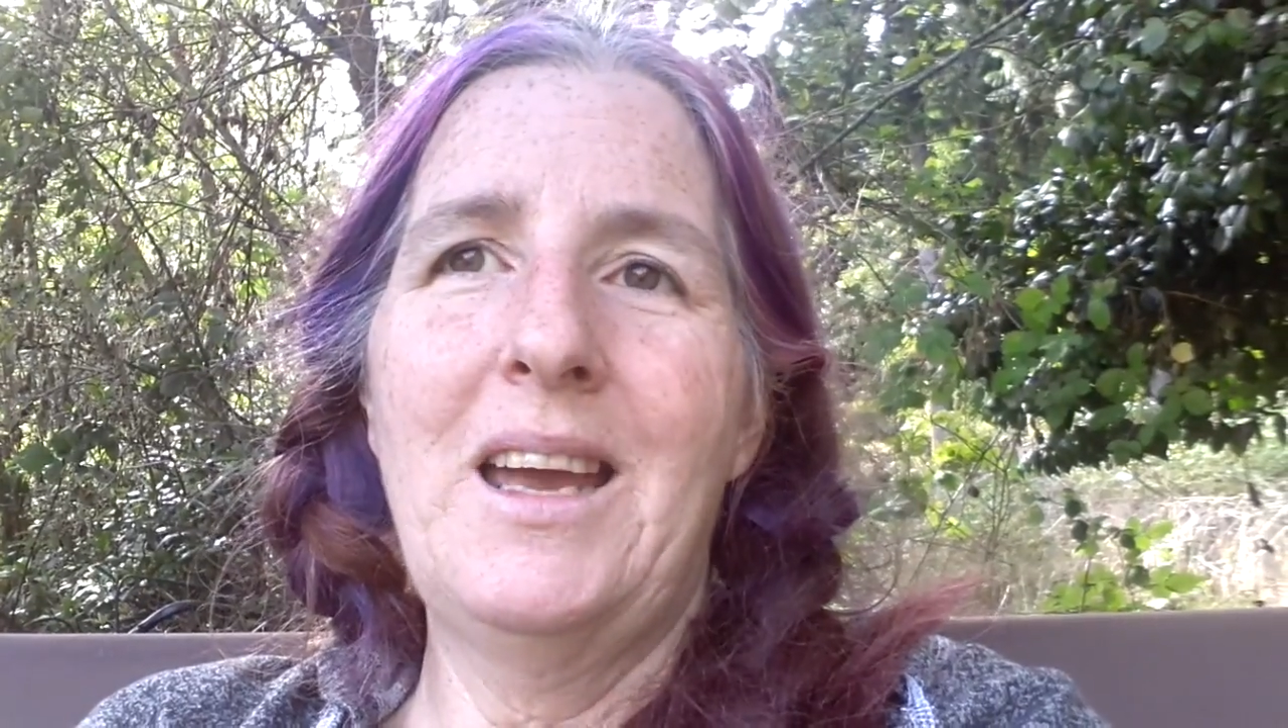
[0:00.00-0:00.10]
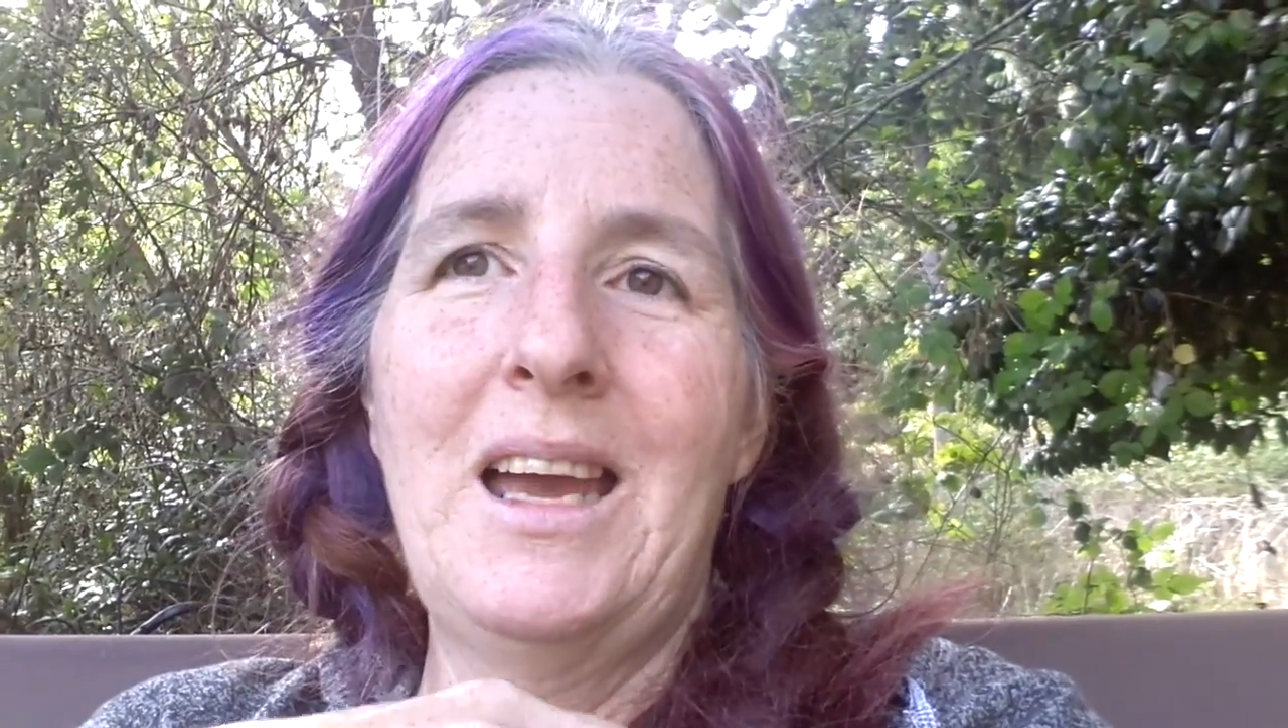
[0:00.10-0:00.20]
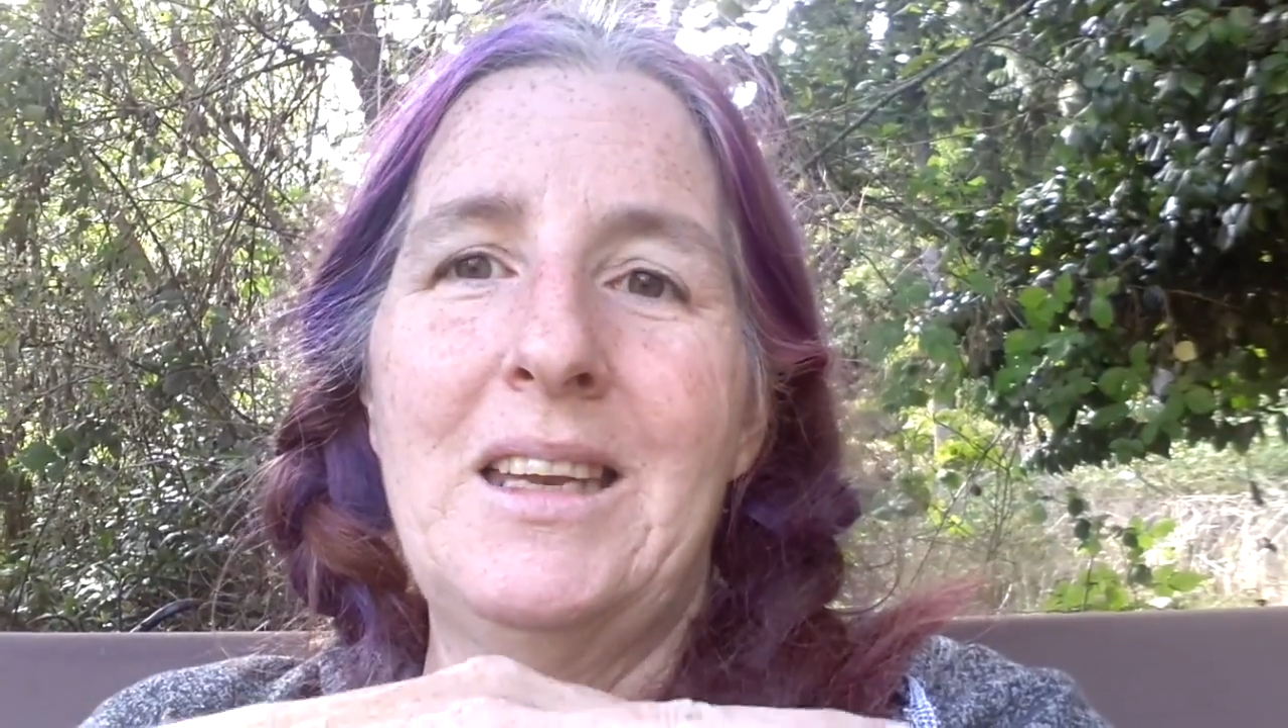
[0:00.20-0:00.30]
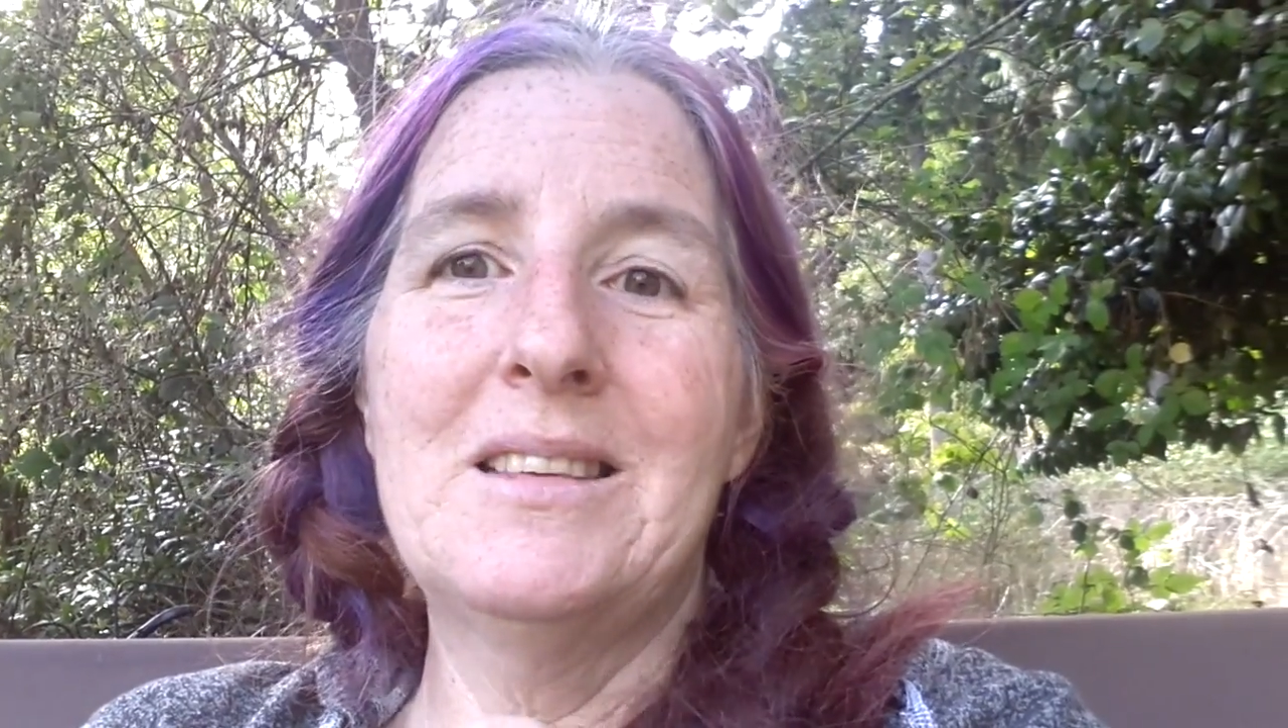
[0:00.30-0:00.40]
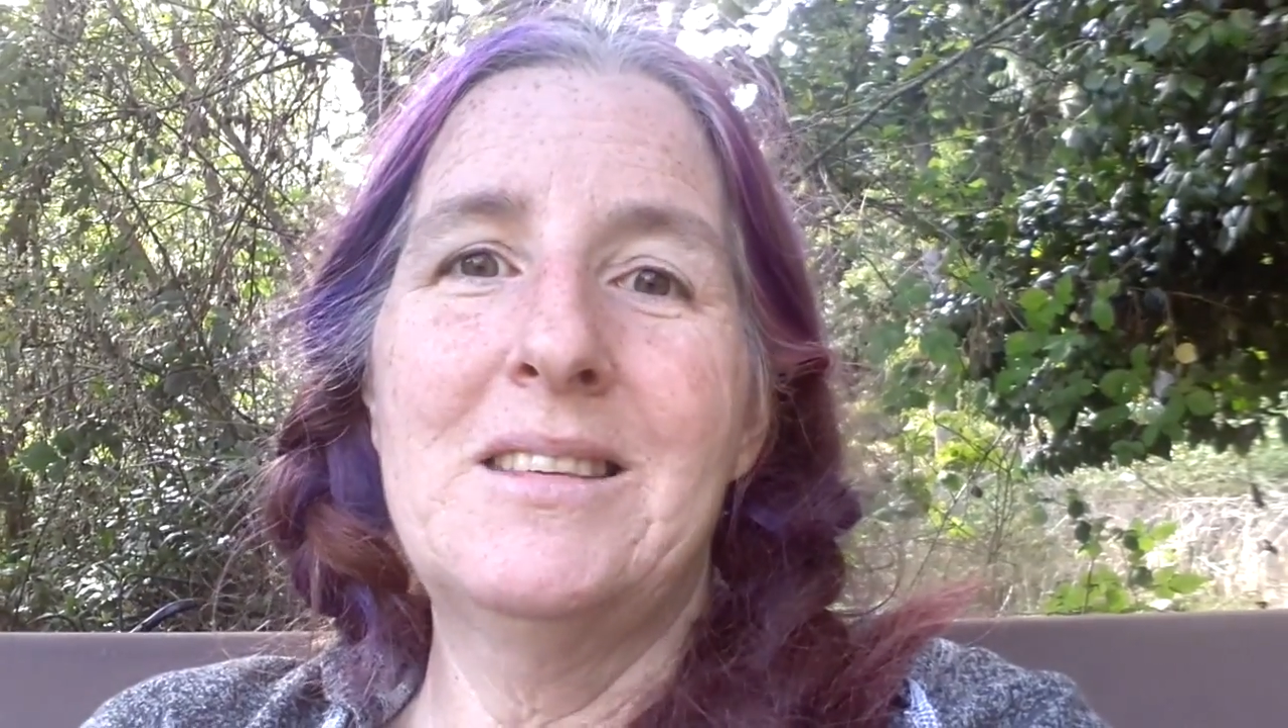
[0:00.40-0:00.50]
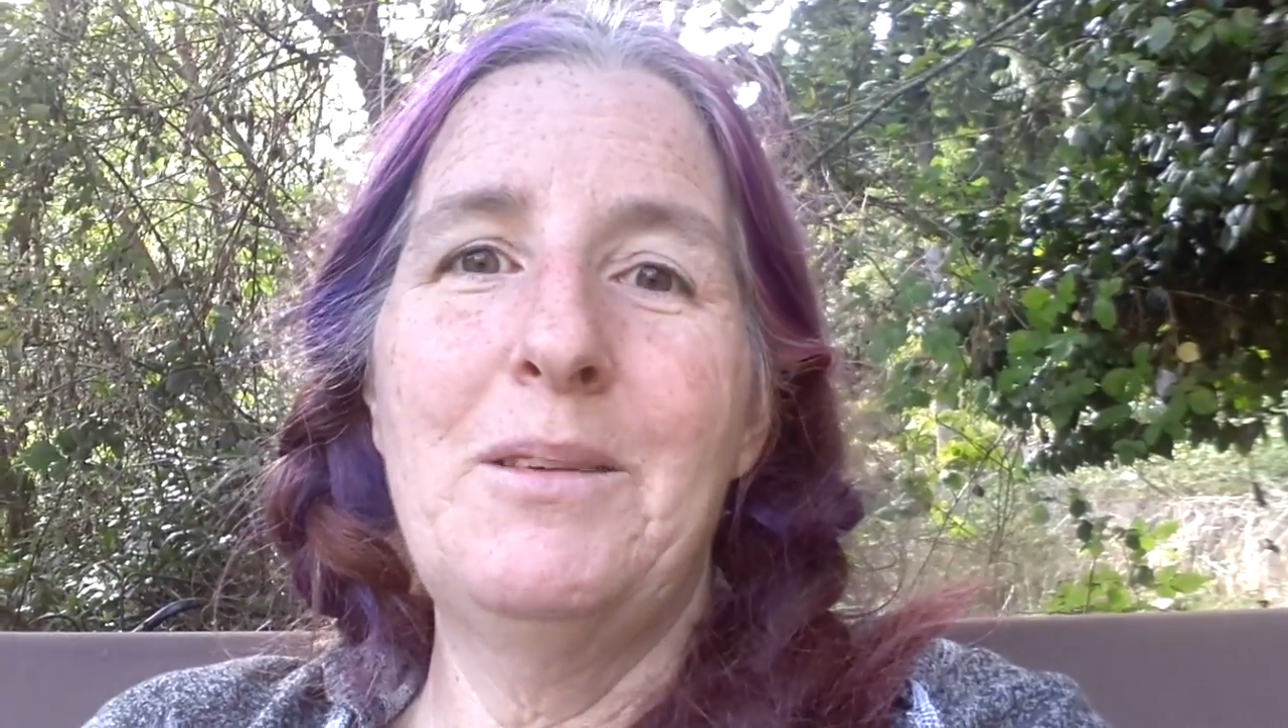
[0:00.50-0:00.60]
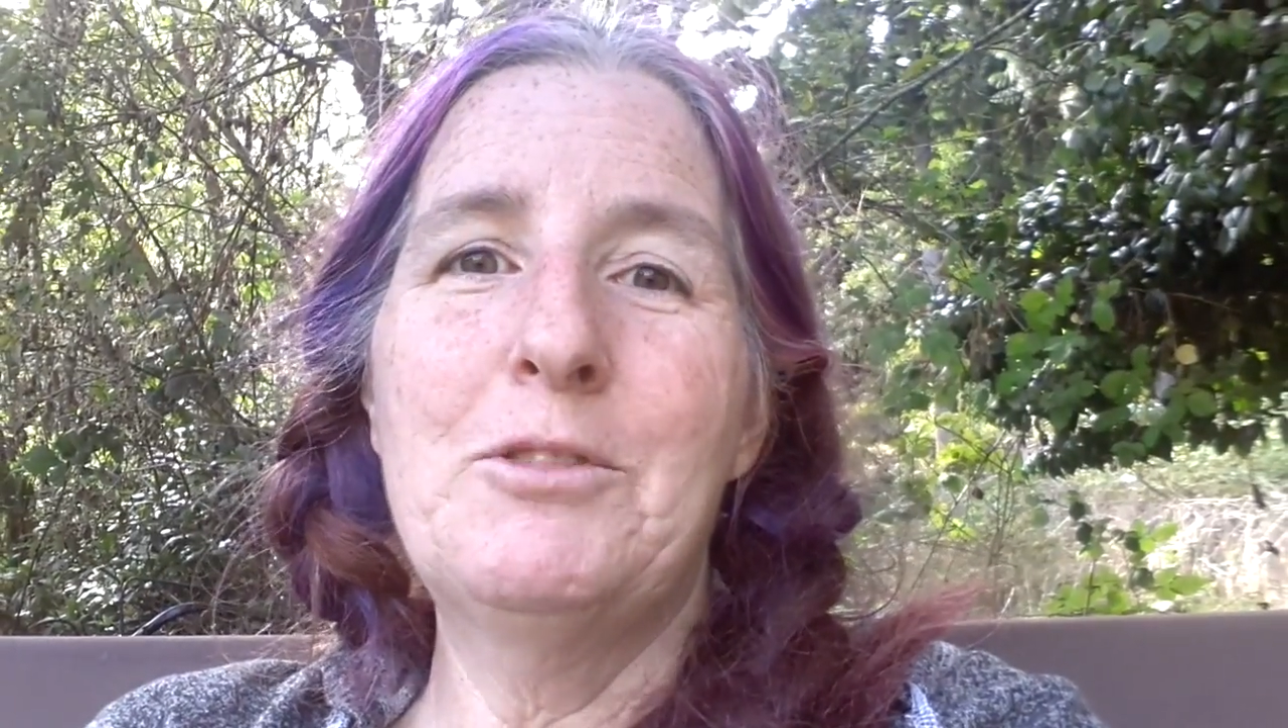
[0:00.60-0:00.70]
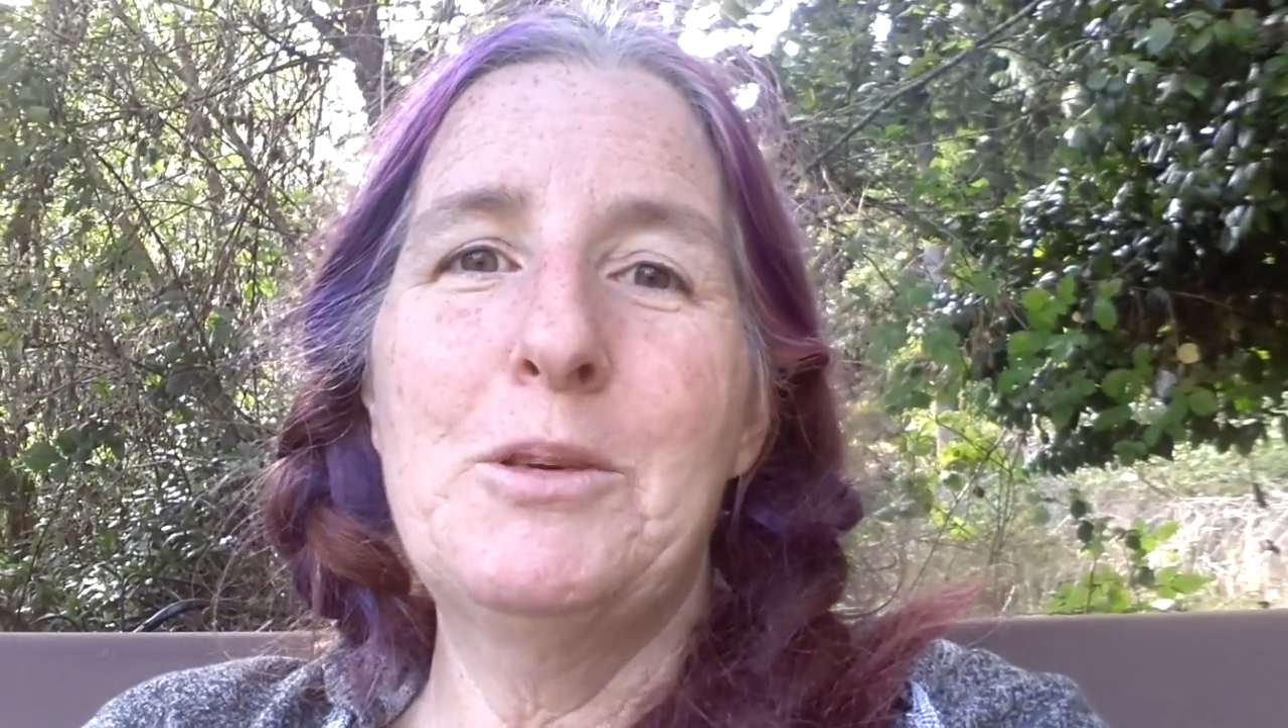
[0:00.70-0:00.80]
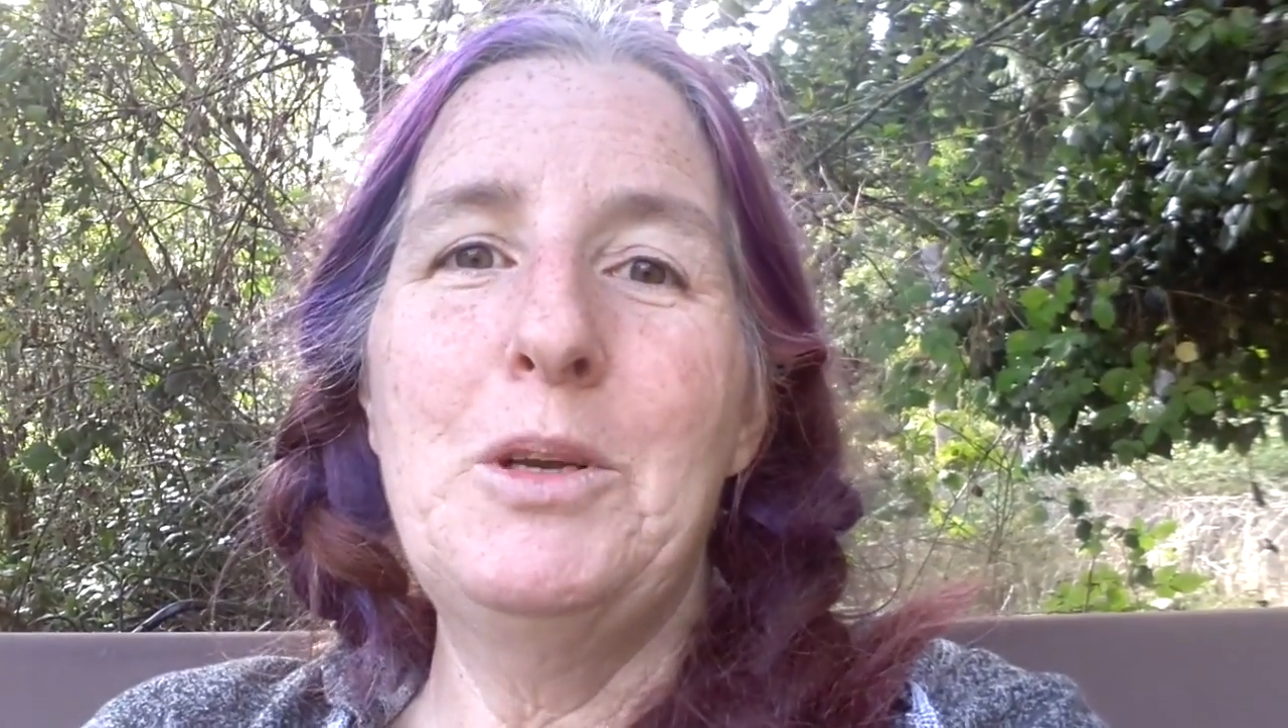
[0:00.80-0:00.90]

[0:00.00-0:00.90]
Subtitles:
it seems